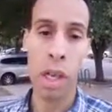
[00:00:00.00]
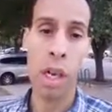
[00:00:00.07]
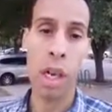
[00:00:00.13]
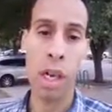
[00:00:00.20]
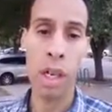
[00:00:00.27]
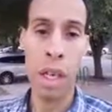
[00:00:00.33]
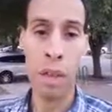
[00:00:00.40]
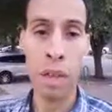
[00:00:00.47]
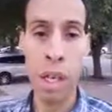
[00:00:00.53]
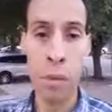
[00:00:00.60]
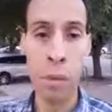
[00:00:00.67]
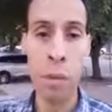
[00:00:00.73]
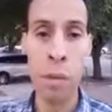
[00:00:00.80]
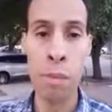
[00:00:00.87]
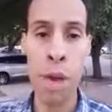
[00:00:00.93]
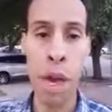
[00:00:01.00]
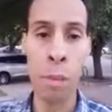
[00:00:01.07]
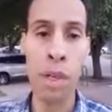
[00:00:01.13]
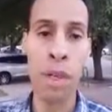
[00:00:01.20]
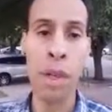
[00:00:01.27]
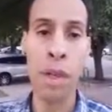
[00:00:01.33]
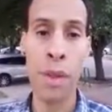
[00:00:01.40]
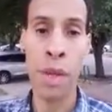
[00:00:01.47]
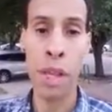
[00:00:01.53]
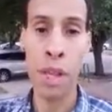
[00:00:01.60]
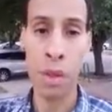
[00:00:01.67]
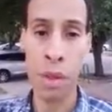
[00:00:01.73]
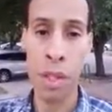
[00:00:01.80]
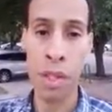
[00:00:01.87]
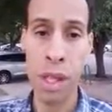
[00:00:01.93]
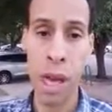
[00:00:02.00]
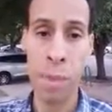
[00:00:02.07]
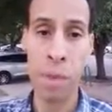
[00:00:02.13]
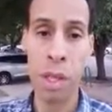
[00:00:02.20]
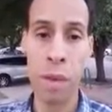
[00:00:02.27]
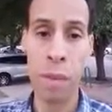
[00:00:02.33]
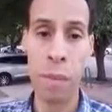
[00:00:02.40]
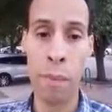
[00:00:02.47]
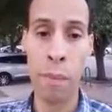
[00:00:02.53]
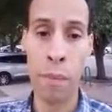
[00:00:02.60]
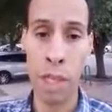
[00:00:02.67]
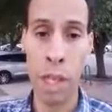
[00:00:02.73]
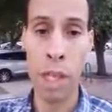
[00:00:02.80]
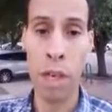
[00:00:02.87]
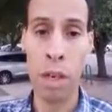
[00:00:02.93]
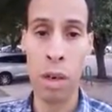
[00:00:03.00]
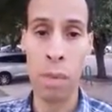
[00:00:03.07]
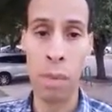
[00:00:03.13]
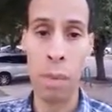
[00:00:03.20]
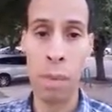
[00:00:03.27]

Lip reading: And I'll definitely be back with another interesting topic. Take care.